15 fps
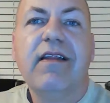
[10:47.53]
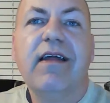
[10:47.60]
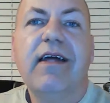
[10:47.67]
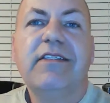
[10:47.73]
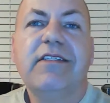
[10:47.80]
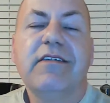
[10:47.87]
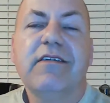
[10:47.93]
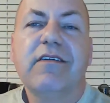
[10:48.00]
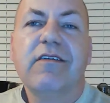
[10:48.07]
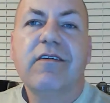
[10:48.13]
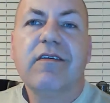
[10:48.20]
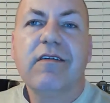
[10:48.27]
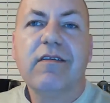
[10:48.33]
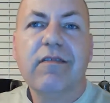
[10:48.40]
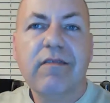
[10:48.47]
That's a
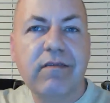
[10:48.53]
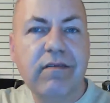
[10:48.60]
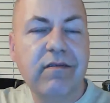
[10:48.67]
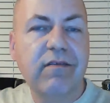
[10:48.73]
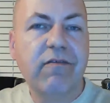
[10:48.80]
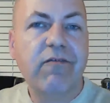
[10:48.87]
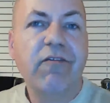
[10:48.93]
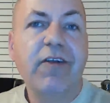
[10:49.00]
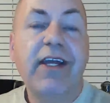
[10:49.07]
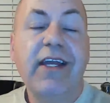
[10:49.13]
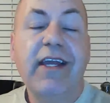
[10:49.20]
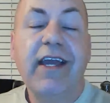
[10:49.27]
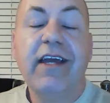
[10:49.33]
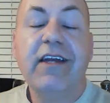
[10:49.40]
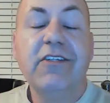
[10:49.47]

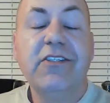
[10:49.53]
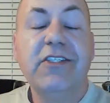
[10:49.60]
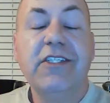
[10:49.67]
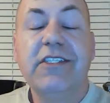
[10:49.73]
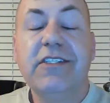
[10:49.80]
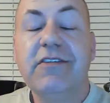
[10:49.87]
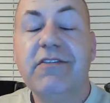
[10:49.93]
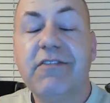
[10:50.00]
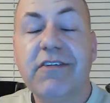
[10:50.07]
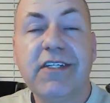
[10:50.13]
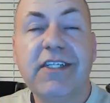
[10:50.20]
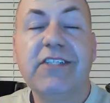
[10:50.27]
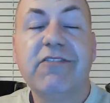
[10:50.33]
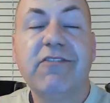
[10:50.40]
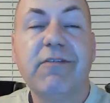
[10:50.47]
freeing energy to
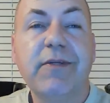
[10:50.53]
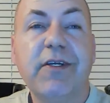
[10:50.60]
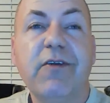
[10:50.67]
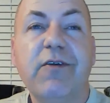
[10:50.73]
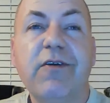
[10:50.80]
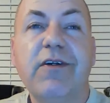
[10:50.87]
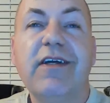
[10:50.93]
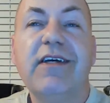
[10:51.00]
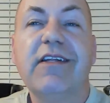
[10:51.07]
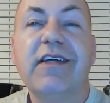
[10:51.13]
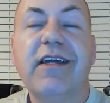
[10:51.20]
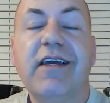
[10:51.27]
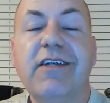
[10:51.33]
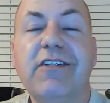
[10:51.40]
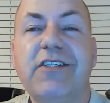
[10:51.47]
release from your aura,
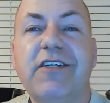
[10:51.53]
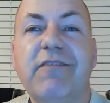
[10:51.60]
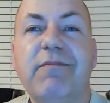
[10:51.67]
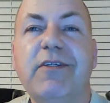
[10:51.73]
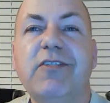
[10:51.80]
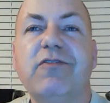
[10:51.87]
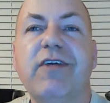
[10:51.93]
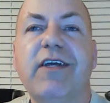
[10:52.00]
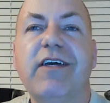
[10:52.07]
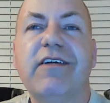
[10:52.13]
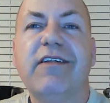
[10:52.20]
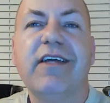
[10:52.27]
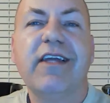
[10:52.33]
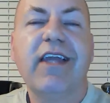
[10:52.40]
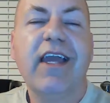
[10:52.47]
the energy of betrayal.
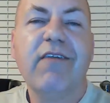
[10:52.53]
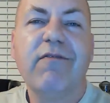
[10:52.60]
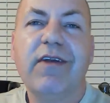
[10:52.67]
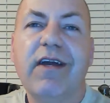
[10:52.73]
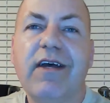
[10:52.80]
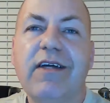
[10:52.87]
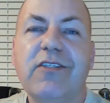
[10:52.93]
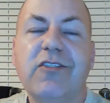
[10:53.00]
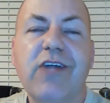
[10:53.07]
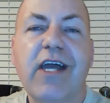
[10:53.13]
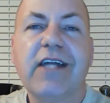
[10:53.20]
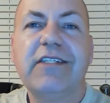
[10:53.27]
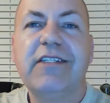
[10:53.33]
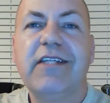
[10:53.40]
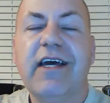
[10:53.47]
And again, we're not
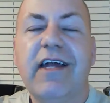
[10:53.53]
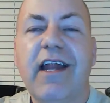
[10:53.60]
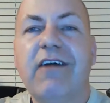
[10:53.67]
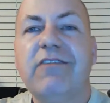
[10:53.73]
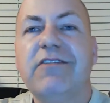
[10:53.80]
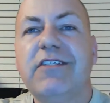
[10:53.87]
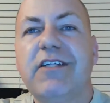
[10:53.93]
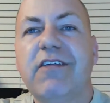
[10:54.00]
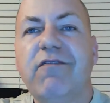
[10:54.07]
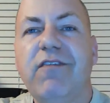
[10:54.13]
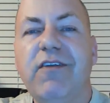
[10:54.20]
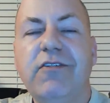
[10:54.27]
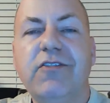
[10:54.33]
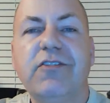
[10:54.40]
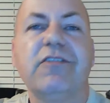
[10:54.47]
attracting that out into the
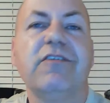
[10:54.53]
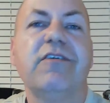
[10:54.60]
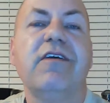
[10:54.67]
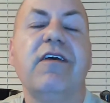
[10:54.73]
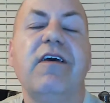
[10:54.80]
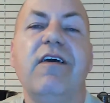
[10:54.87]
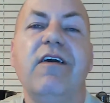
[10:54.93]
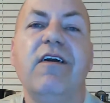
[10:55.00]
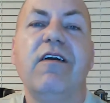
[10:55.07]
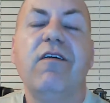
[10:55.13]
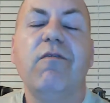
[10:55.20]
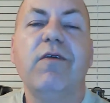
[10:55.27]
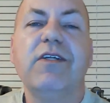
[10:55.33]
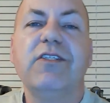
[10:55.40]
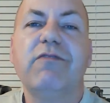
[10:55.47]
future
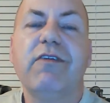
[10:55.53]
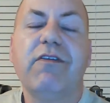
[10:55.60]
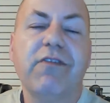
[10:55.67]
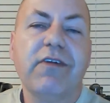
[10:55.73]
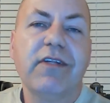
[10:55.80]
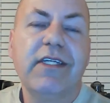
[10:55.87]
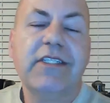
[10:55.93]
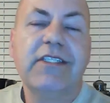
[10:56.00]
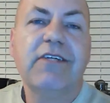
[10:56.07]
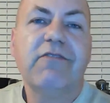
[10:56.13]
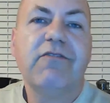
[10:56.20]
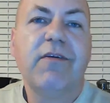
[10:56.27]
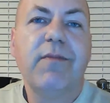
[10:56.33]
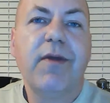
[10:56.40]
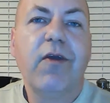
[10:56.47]
once we've released it
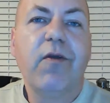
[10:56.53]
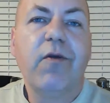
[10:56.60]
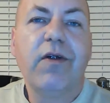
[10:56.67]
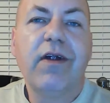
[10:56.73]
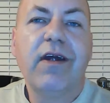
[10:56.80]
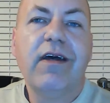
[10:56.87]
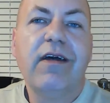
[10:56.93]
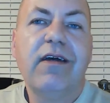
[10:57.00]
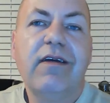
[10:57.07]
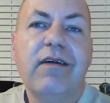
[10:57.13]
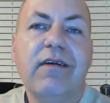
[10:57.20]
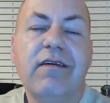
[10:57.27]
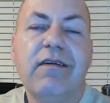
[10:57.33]
from our aura.